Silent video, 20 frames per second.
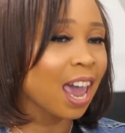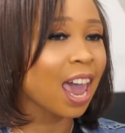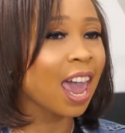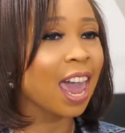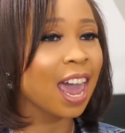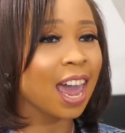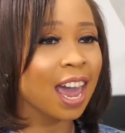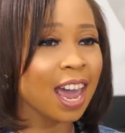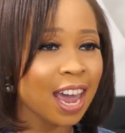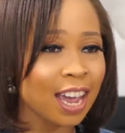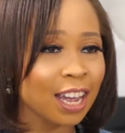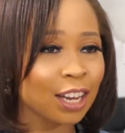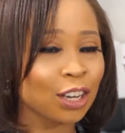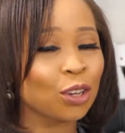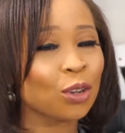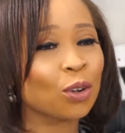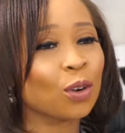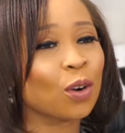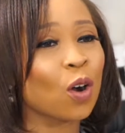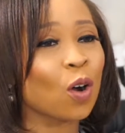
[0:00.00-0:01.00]
and
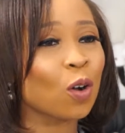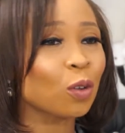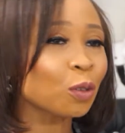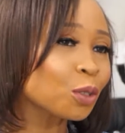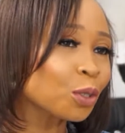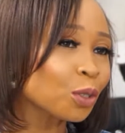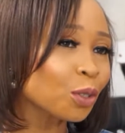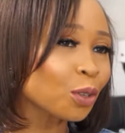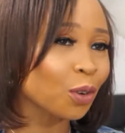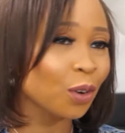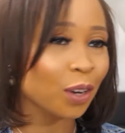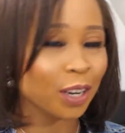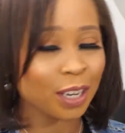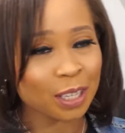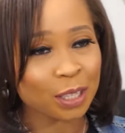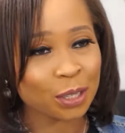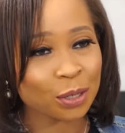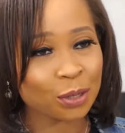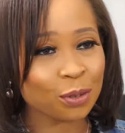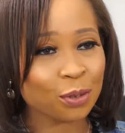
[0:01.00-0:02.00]
you're also
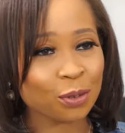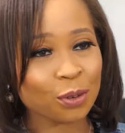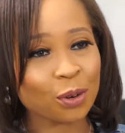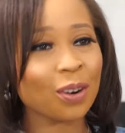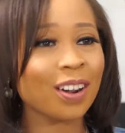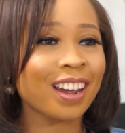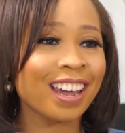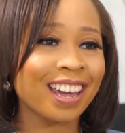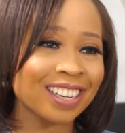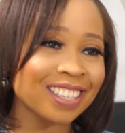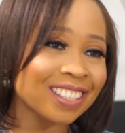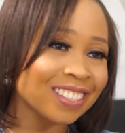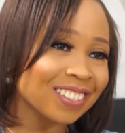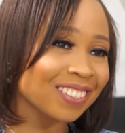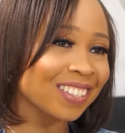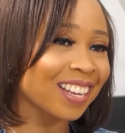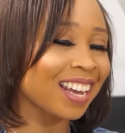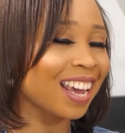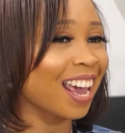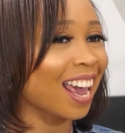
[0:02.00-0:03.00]
going to grow
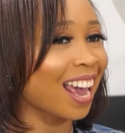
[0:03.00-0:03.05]
healthy